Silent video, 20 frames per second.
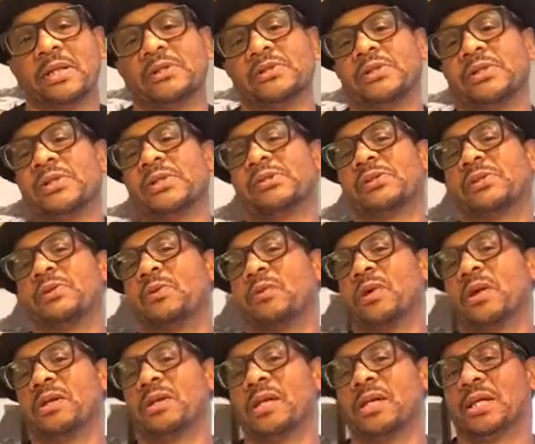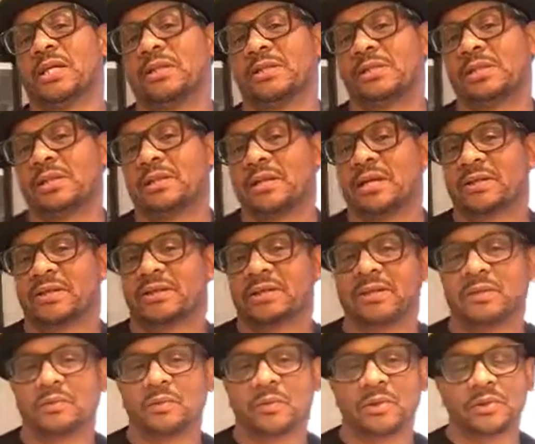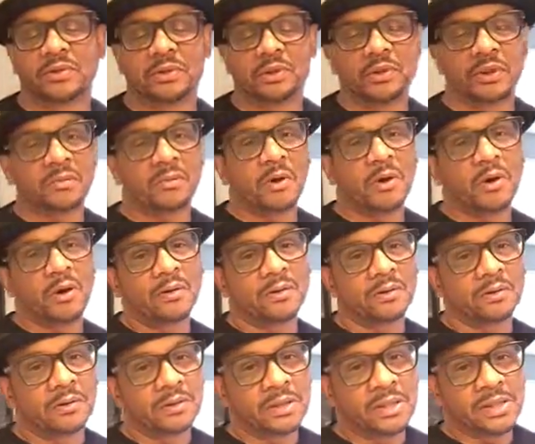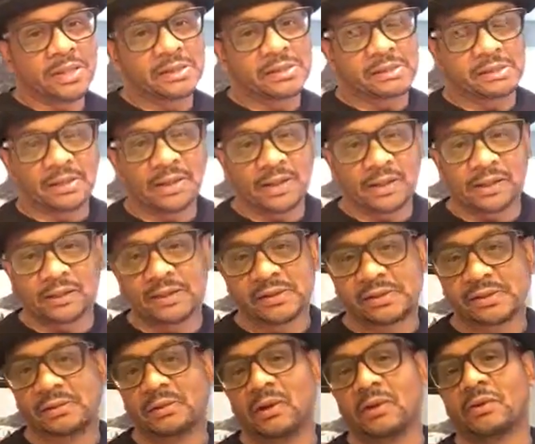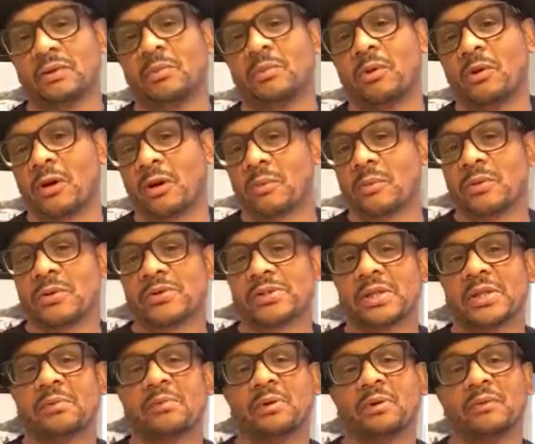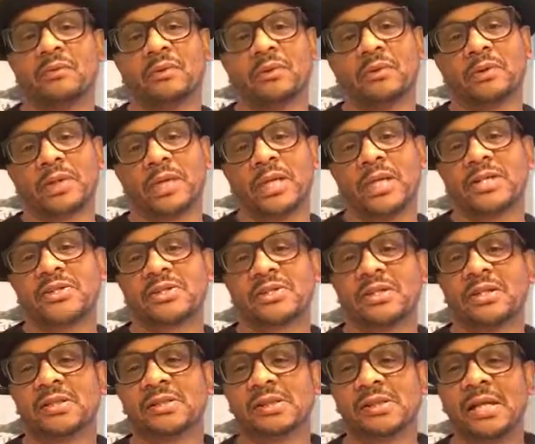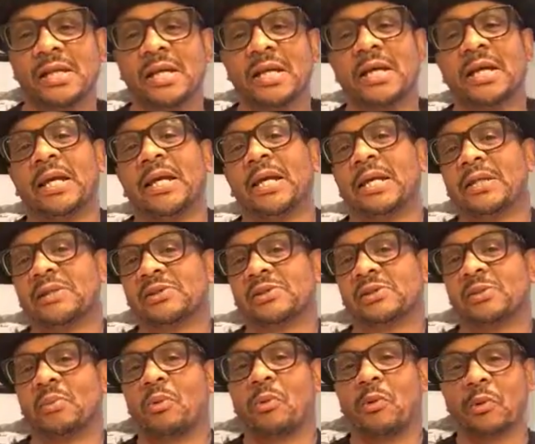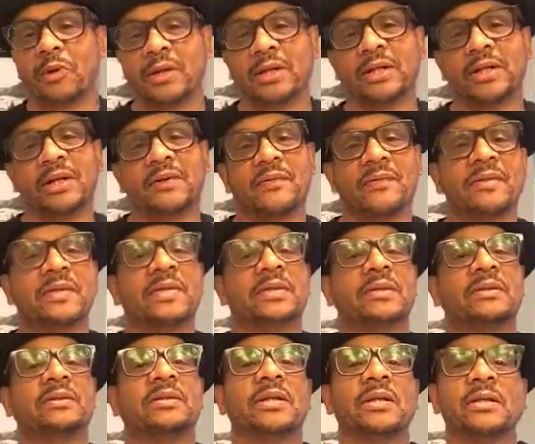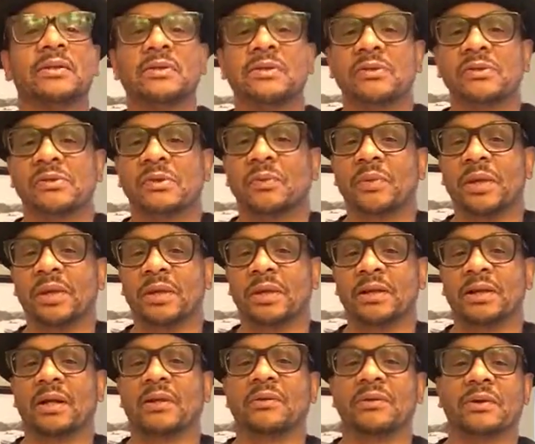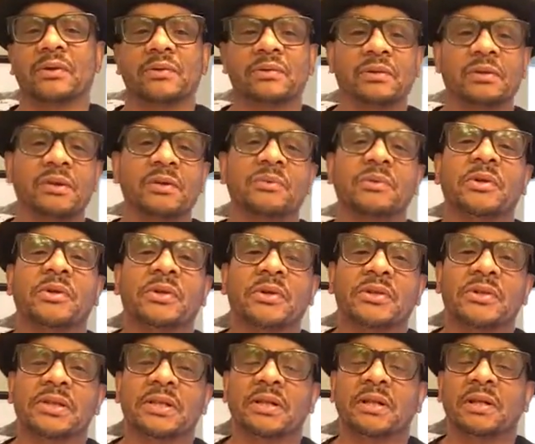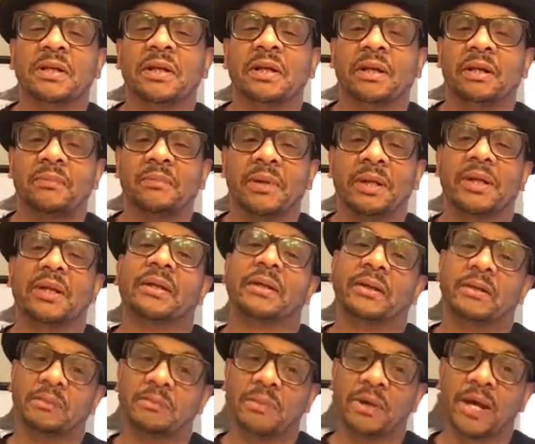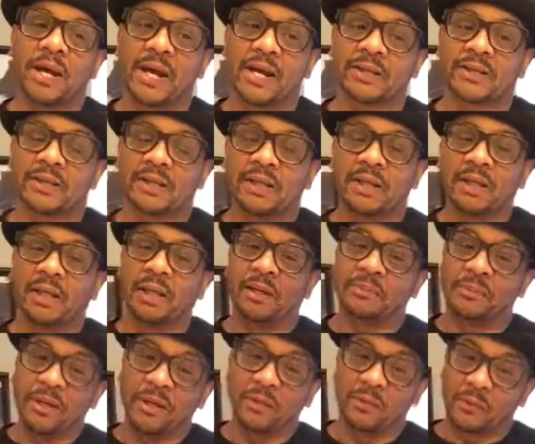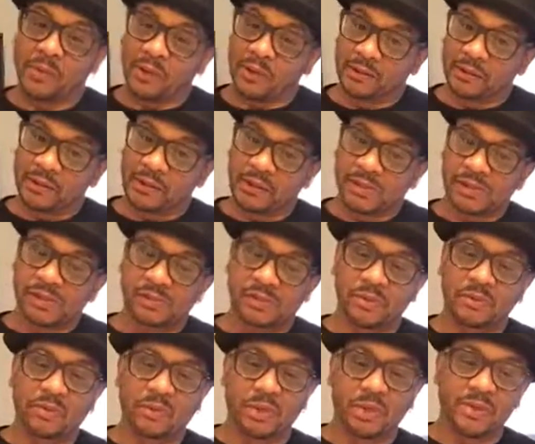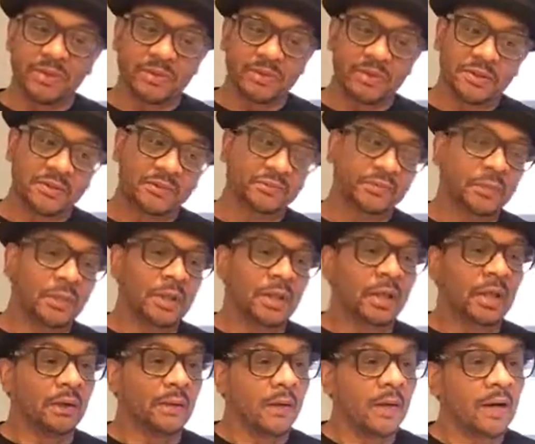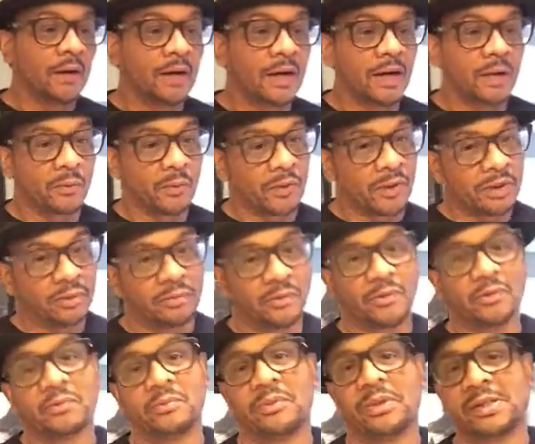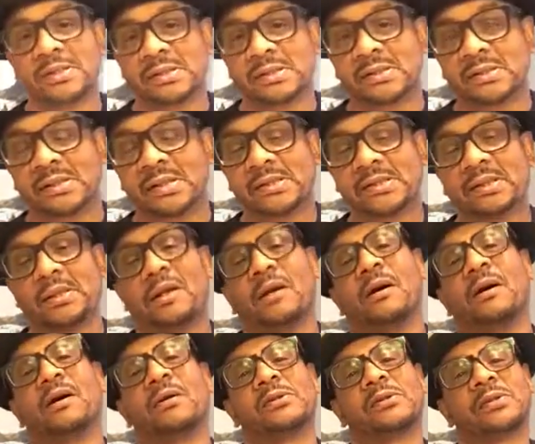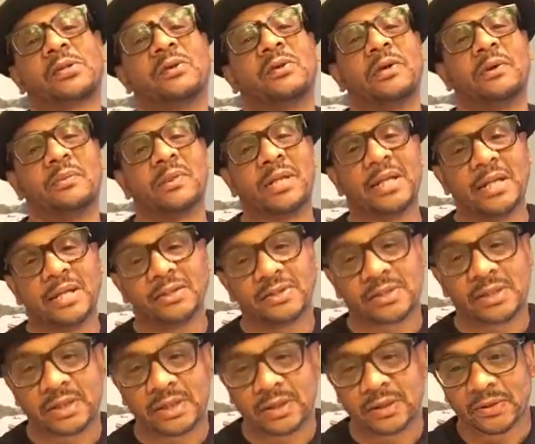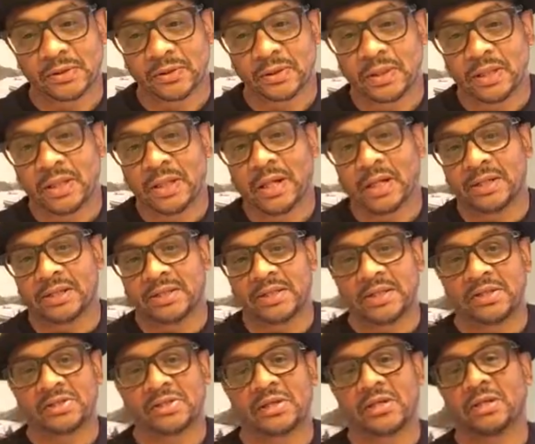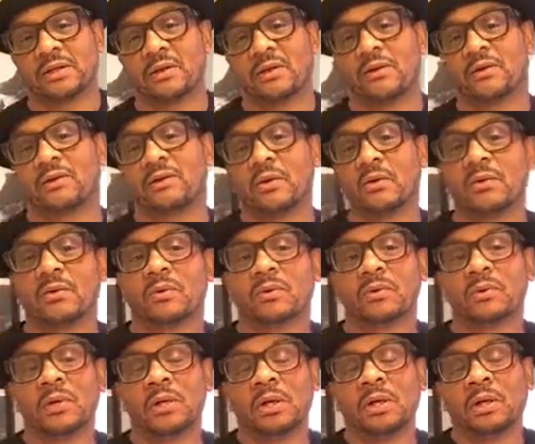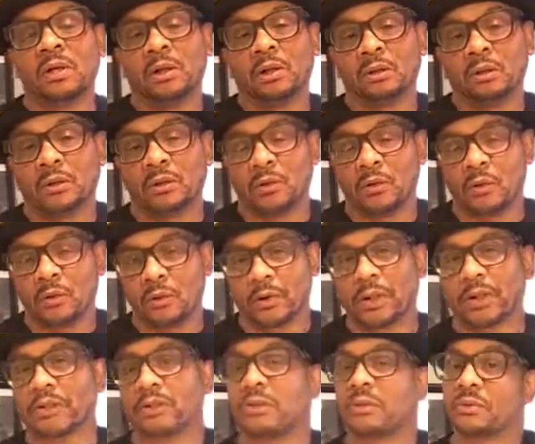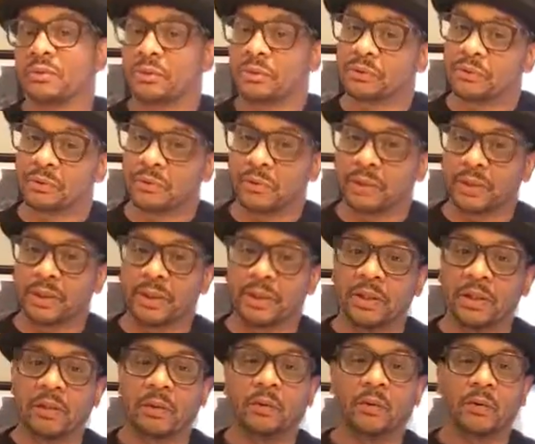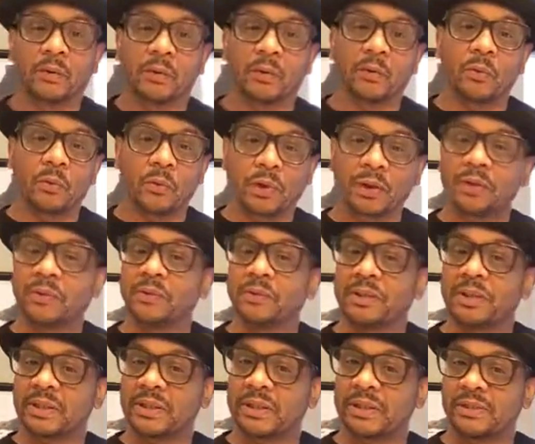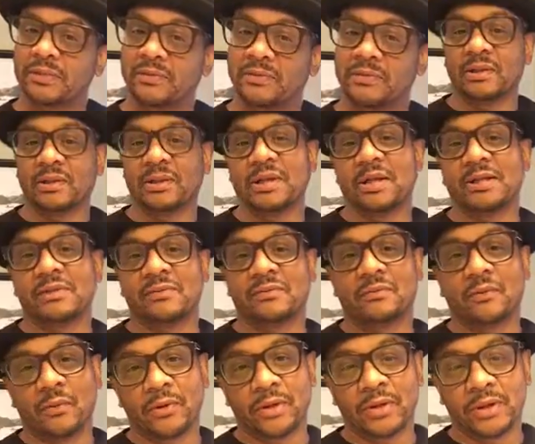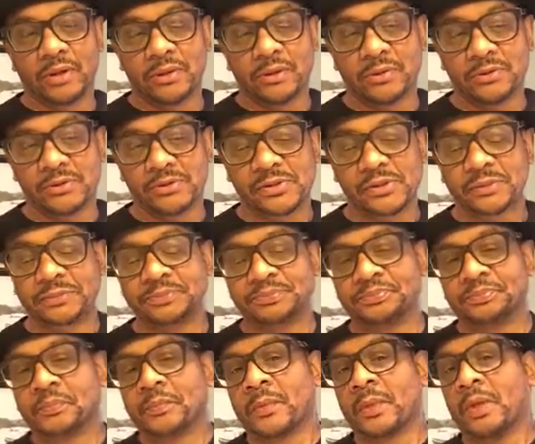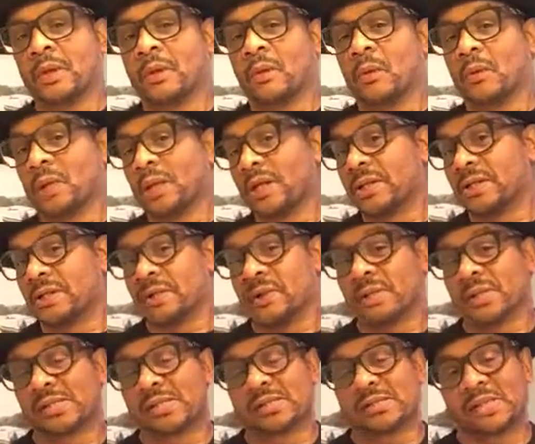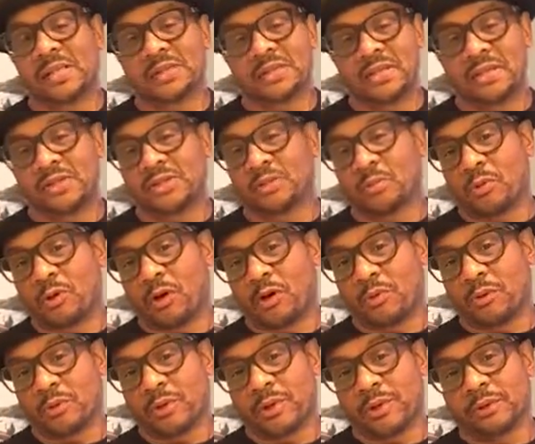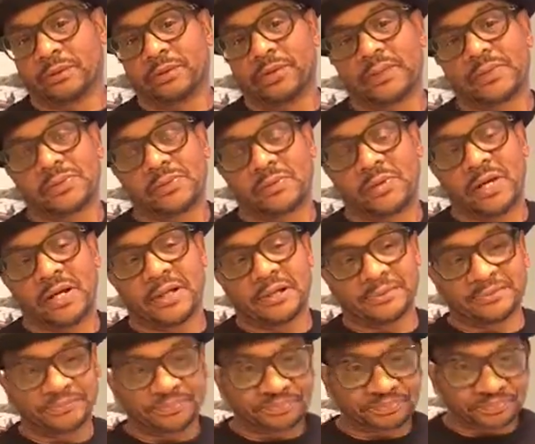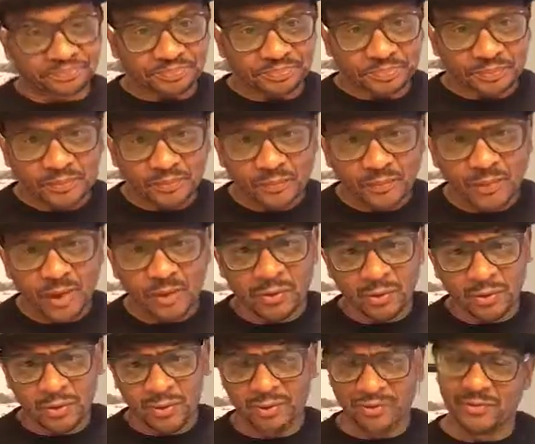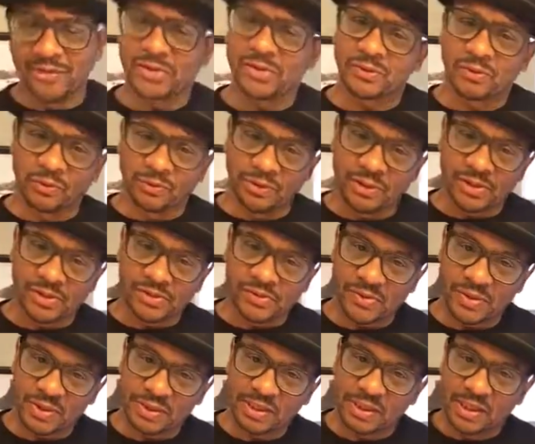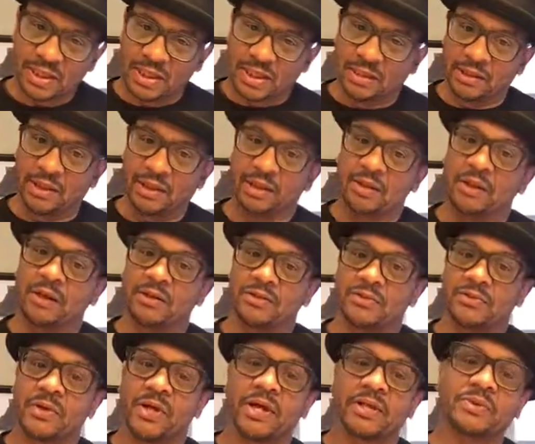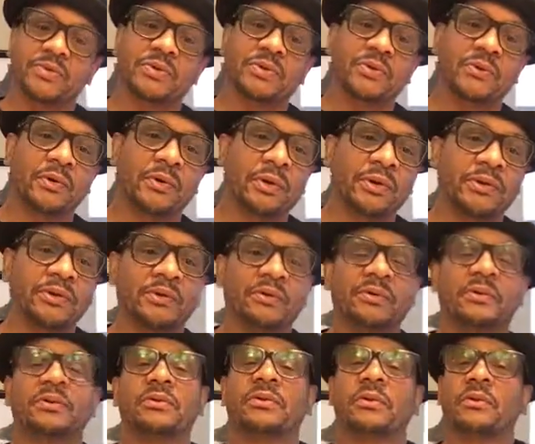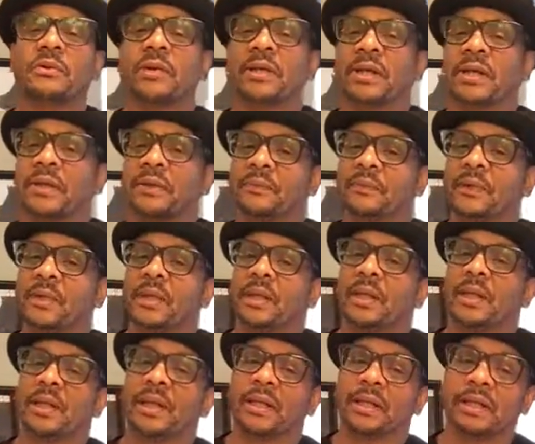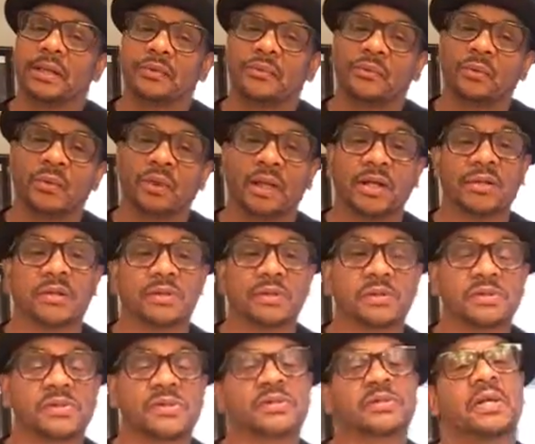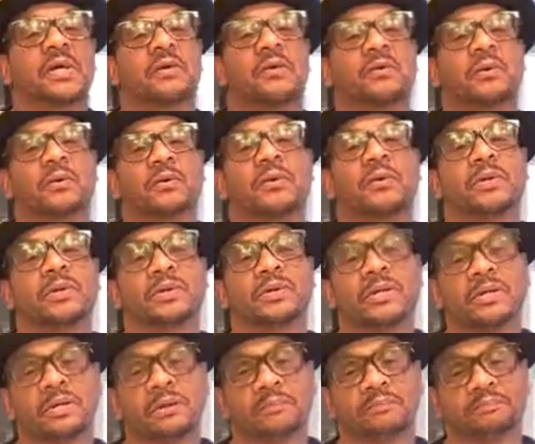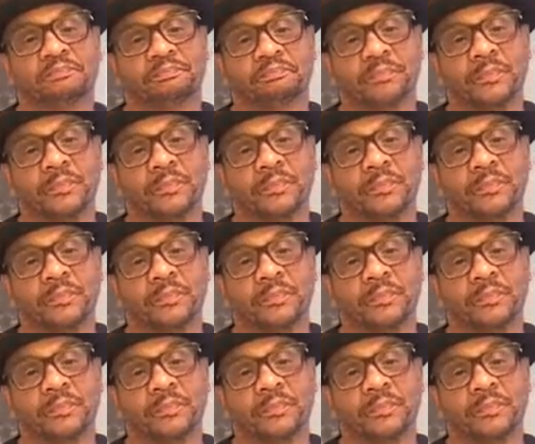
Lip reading: She is the one that is connecting with all the stylists and all the barbers at both locations, and supporting everything that they do so we can get out there in the community and make an impact. And me, Ron Gillaspie, what I do? Well, I work in both businesses and I also am an educator. I teach at our local Oregon Youth Authority. We're working with the kids last 4 years. What I do is I teach barbering. That's right. Three River School District, they contract with Oregon Youth Authority, and what I do is I work with them.